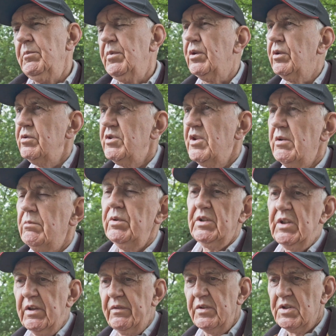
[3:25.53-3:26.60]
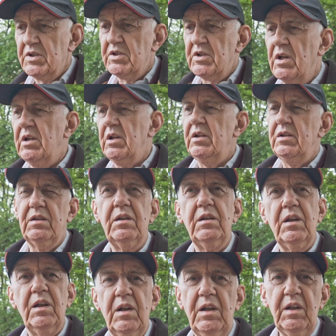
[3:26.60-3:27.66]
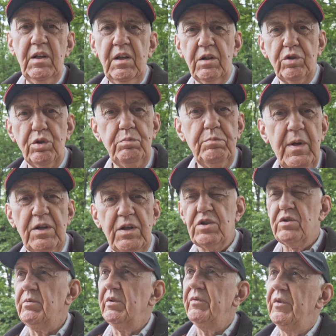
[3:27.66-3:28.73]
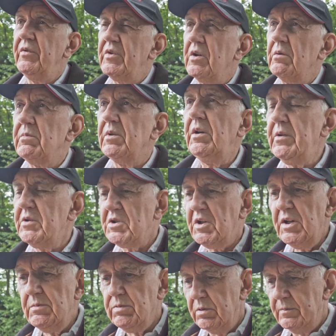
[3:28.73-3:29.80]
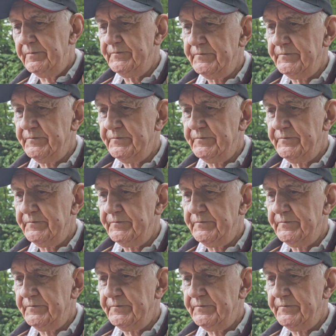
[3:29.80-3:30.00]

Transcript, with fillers: because that would give us a good match with fifty ohm cable,